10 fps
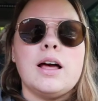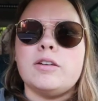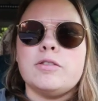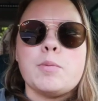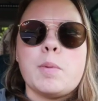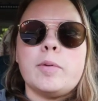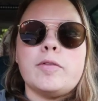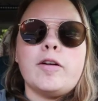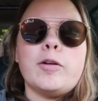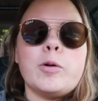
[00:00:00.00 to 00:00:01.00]
I don't remember
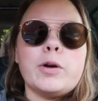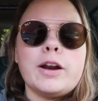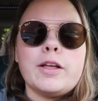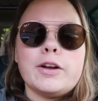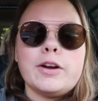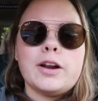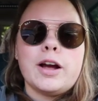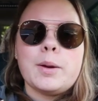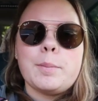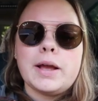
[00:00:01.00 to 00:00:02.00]
if I recorded out there or
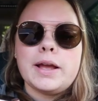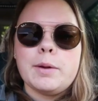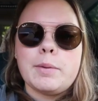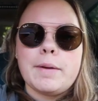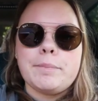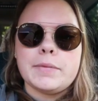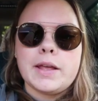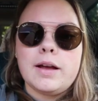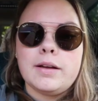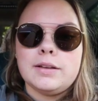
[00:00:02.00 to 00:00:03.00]
not, but anyway,
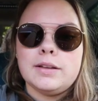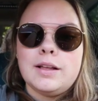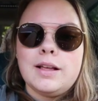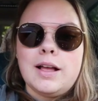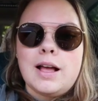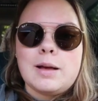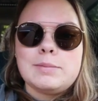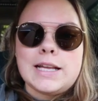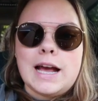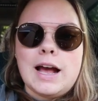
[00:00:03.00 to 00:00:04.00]
yeah,
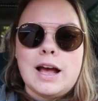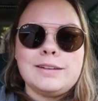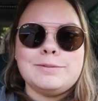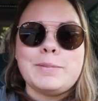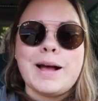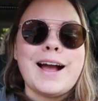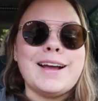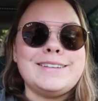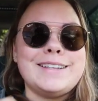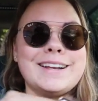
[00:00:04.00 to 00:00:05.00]
I'm sad, but
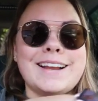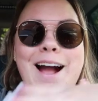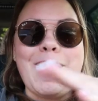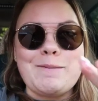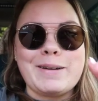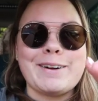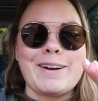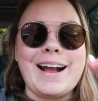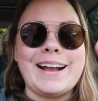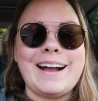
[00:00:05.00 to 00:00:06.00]
I got all my
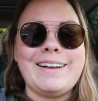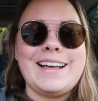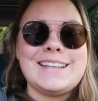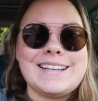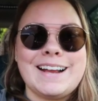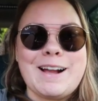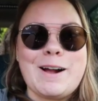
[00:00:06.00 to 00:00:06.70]
crying out last night.